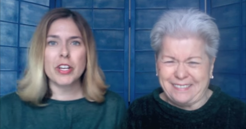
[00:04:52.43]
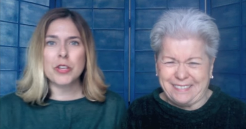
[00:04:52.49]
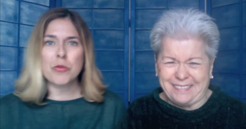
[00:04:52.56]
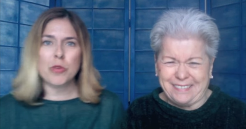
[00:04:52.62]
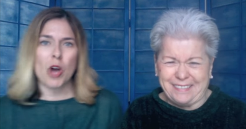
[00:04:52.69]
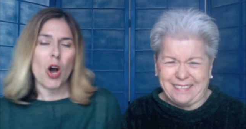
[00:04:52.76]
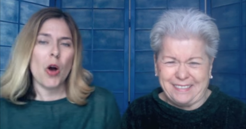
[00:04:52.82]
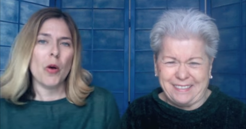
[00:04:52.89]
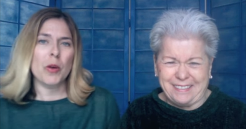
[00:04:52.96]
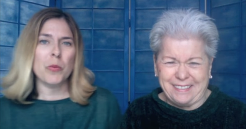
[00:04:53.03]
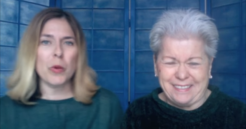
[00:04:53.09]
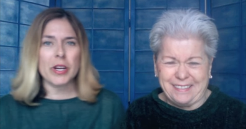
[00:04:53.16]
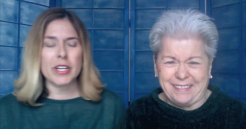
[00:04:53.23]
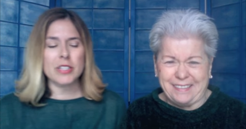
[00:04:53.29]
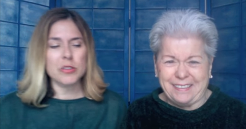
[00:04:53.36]
Speaker 1: you go and what
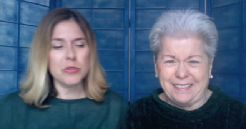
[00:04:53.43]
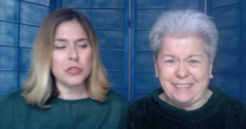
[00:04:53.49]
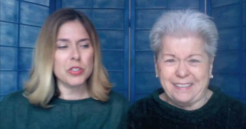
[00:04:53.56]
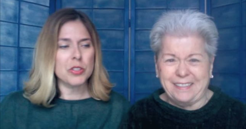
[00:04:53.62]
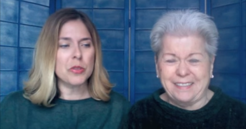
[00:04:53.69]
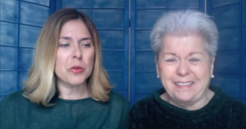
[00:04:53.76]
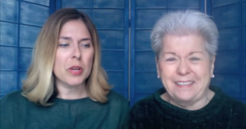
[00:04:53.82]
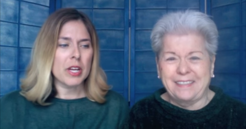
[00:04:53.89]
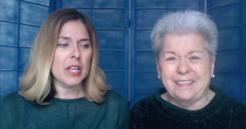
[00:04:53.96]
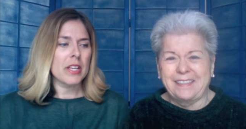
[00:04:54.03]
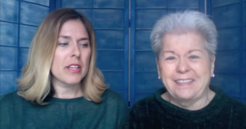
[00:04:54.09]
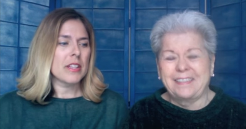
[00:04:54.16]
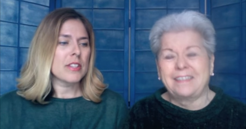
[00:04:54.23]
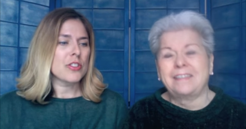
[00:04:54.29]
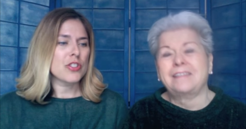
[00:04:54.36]
can you do?
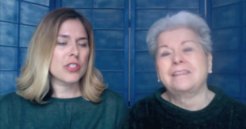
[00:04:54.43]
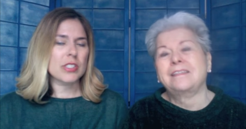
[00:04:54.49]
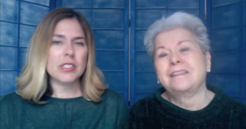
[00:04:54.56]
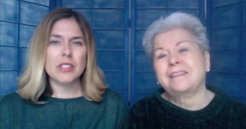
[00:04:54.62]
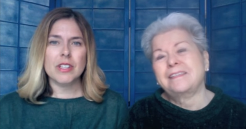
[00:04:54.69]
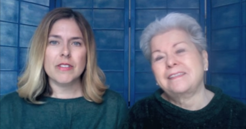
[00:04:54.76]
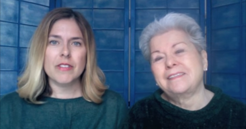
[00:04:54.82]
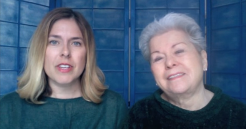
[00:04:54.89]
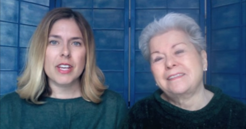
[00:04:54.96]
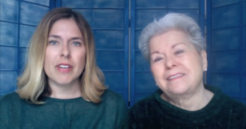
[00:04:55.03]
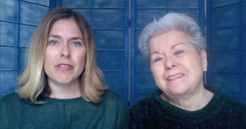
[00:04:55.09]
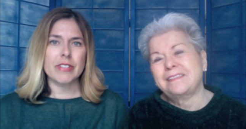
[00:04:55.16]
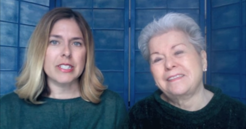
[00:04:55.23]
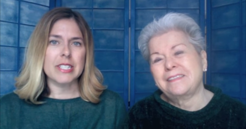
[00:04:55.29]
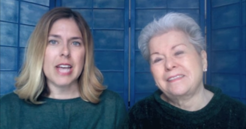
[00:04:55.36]
Just living
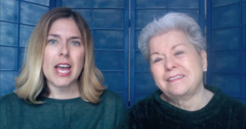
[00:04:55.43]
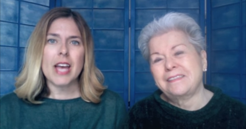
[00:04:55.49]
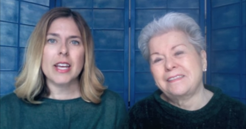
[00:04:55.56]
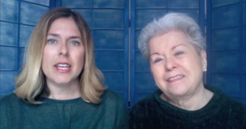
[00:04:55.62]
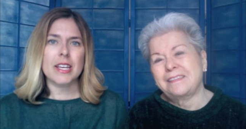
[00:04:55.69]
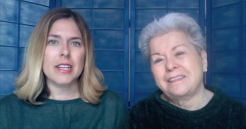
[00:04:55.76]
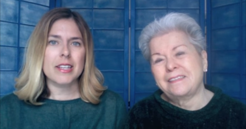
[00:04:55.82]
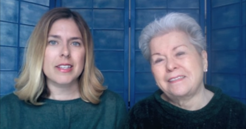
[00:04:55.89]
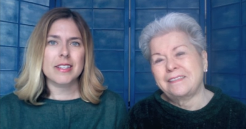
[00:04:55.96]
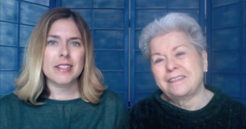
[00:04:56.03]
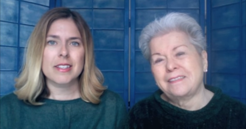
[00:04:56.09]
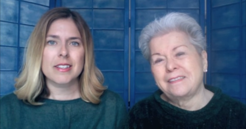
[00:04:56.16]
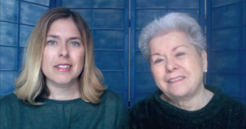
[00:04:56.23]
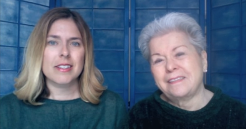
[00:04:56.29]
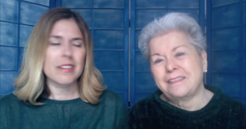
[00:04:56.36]
every day.
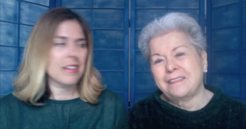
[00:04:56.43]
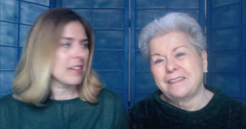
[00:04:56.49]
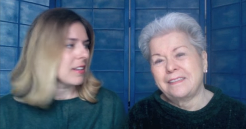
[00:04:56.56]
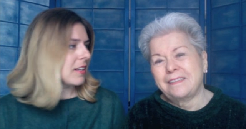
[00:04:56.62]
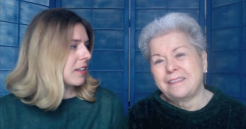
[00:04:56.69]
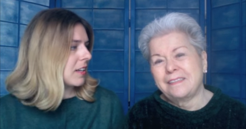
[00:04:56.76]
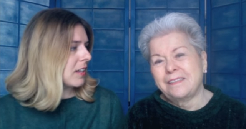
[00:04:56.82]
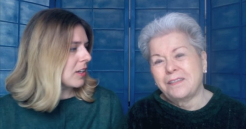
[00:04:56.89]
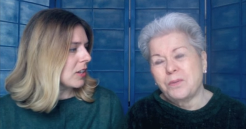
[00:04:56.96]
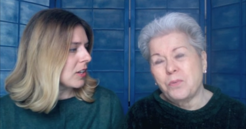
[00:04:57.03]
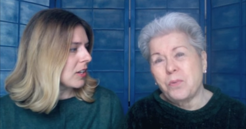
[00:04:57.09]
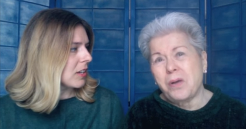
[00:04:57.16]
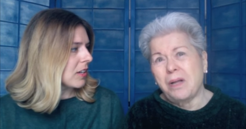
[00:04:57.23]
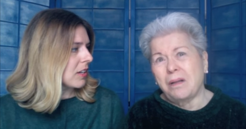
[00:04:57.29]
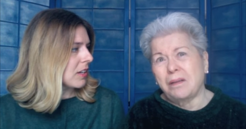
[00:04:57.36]

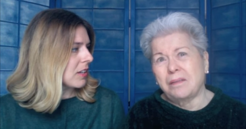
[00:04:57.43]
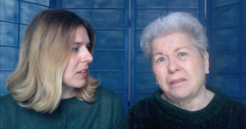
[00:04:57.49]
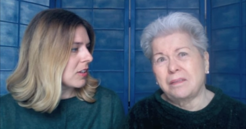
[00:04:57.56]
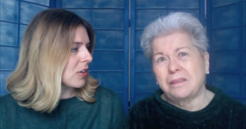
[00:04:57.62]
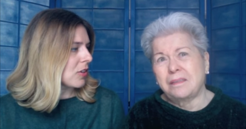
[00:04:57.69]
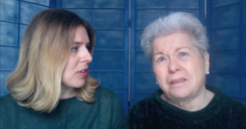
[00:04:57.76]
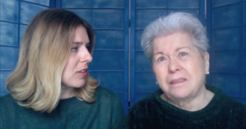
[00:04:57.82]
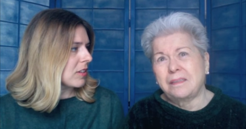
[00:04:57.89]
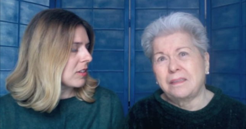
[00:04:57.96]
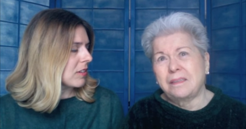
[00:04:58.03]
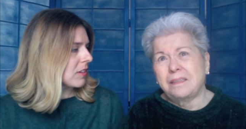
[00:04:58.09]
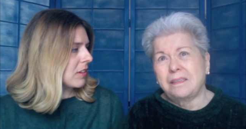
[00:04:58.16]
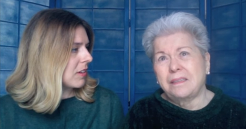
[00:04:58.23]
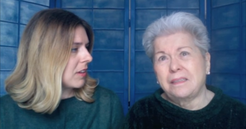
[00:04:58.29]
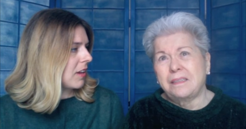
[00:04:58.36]
Well,
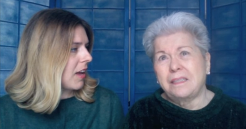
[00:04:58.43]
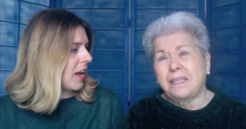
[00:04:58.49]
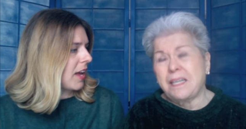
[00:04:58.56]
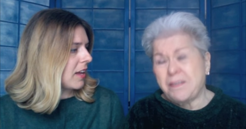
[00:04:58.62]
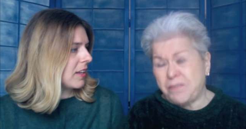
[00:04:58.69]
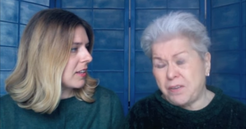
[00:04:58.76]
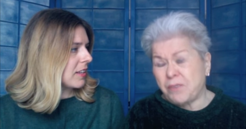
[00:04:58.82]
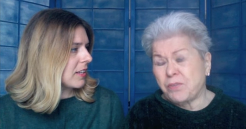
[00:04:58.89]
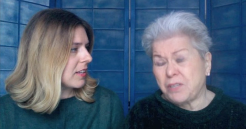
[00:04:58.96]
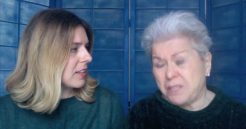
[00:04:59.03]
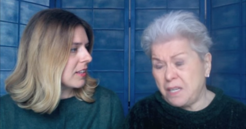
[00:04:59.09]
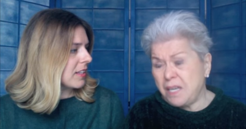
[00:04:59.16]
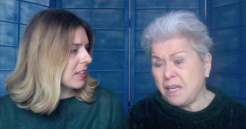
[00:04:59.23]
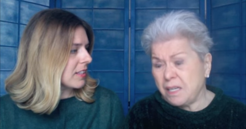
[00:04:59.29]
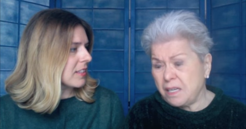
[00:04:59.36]
Speaker 2: live every
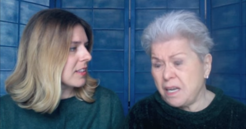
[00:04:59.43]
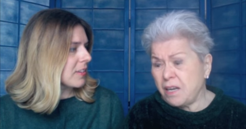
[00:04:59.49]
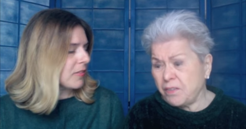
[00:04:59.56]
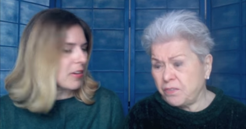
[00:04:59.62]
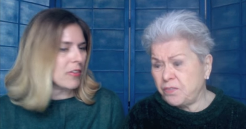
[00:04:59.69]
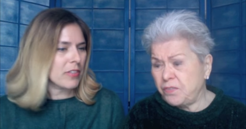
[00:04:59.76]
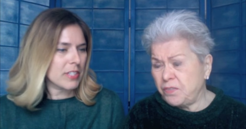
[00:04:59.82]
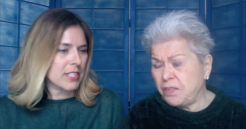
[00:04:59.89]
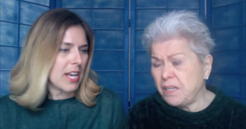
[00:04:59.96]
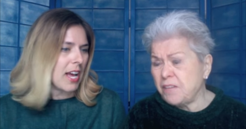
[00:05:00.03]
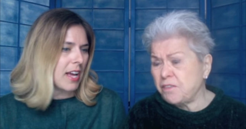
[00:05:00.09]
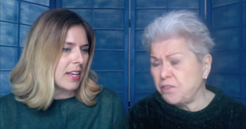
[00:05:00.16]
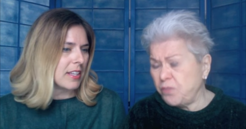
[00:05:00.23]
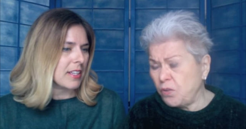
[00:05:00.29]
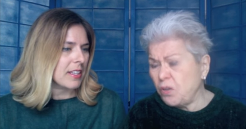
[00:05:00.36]
day. Yeah. Live every
Speaker 1: day.
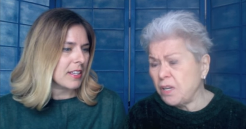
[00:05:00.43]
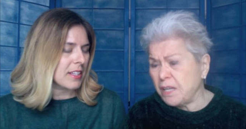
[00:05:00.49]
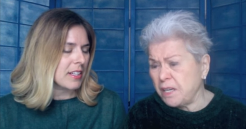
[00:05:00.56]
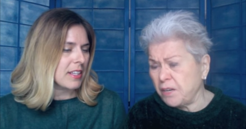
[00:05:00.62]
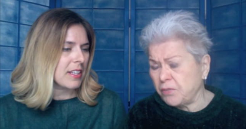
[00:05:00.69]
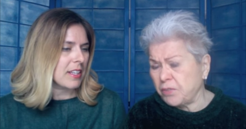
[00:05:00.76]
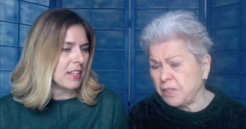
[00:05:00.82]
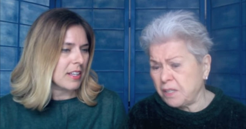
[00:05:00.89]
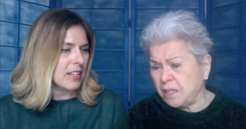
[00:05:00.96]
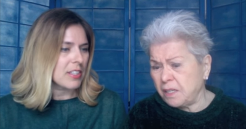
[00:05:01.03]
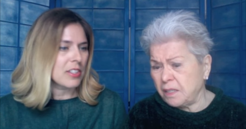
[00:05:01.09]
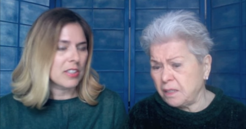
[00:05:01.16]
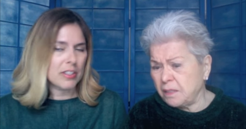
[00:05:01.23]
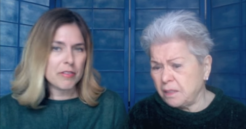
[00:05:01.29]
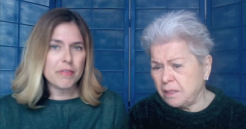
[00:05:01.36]
Live fully every day.
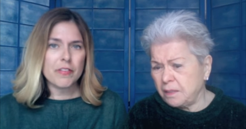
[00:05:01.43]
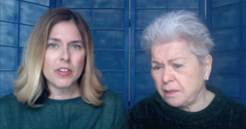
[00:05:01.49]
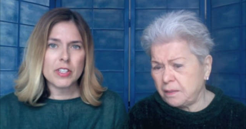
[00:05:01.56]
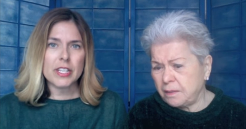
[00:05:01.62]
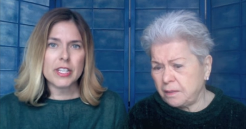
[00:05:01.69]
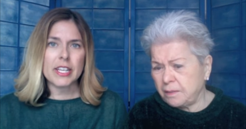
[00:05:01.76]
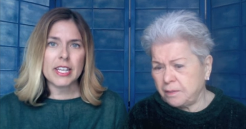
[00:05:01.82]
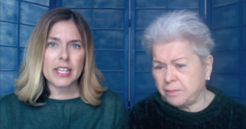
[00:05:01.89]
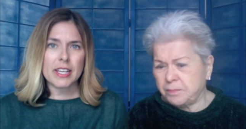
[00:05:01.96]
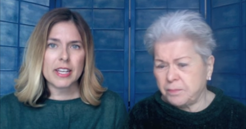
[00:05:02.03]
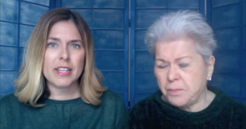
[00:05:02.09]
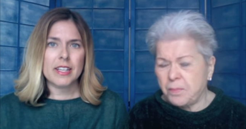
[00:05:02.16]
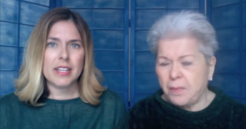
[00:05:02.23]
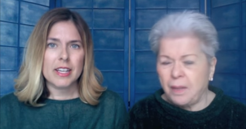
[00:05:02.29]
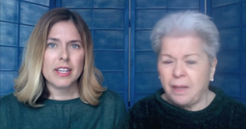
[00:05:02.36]
Live fully.
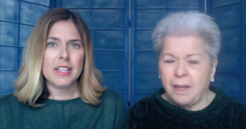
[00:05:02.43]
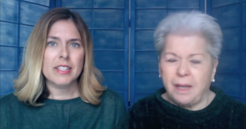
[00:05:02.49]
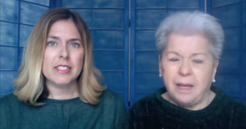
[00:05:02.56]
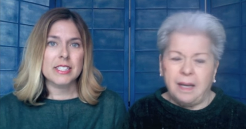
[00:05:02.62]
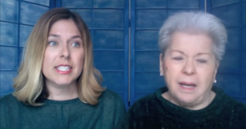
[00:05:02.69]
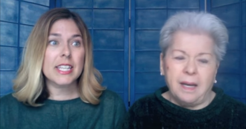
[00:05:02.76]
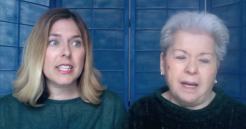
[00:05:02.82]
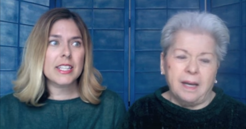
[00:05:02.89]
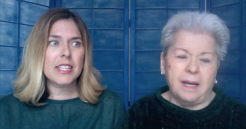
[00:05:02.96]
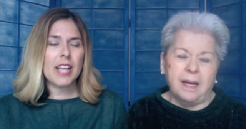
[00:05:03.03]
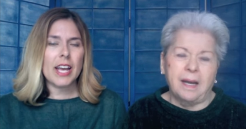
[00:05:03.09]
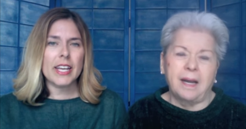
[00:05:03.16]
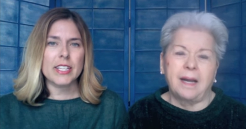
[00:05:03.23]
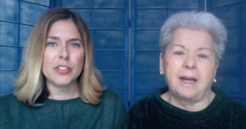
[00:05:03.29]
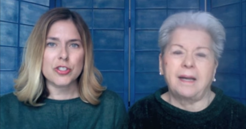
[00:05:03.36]
See the
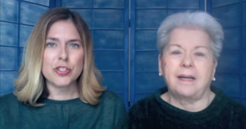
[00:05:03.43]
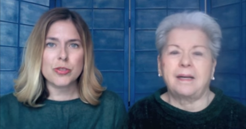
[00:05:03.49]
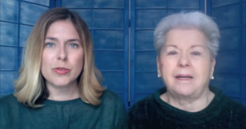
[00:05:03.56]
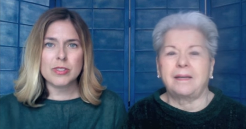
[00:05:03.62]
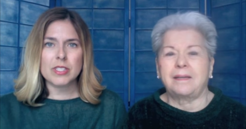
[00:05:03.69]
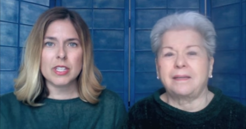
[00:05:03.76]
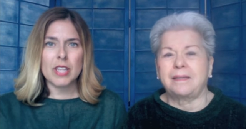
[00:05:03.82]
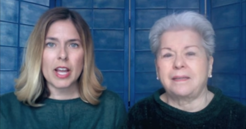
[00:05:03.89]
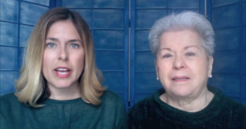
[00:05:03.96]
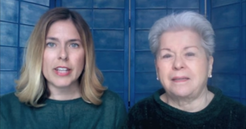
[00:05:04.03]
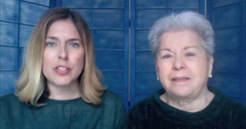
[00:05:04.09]
light. Choose the light.